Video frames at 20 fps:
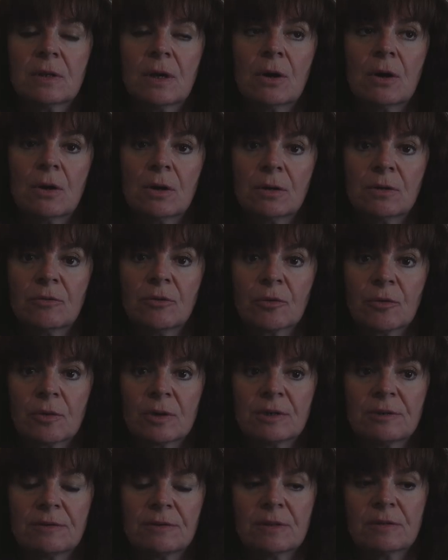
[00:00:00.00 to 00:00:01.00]
hard for
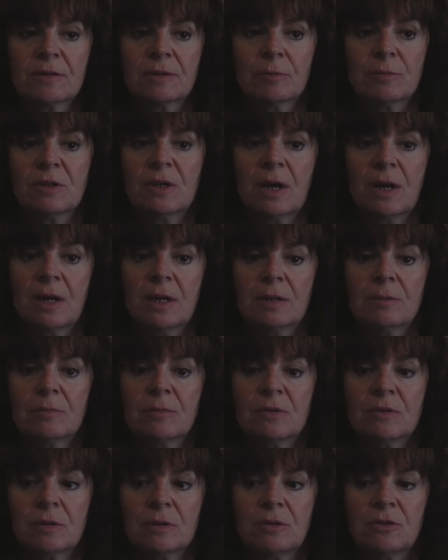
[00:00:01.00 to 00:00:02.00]
us
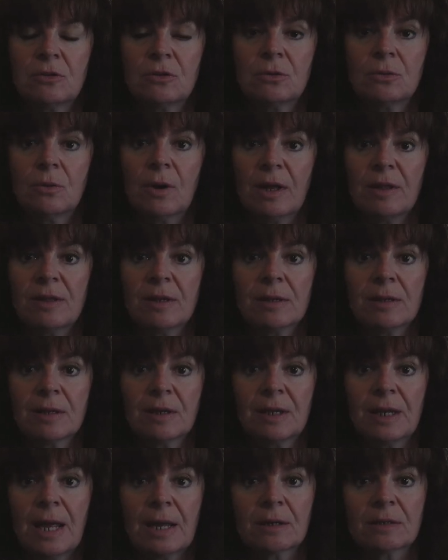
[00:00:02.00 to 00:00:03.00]
sometimes to, I think,
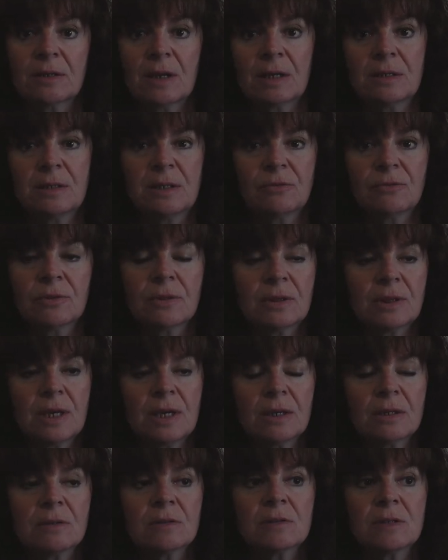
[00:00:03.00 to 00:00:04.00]
connect on different
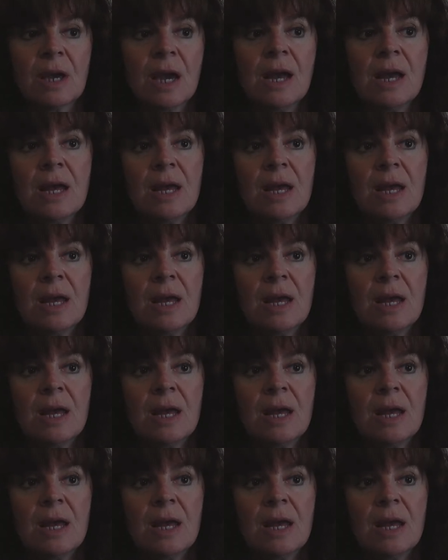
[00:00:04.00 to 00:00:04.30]
things.